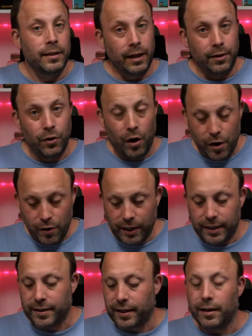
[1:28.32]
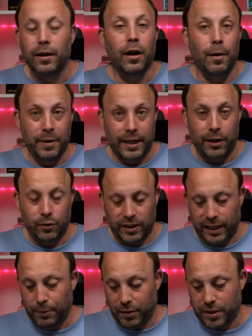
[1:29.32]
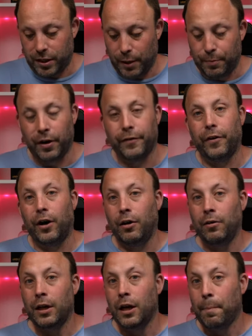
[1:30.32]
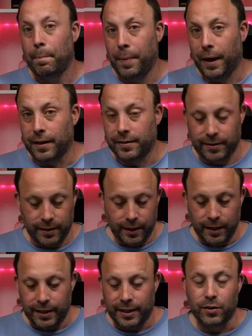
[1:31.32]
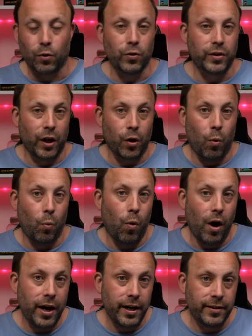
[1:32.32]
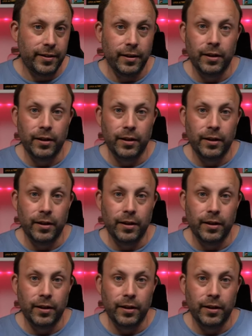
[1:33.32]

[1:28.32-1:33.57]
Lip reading: Now, not only is it a mechanical keyboard that's low profile, but it's also wired,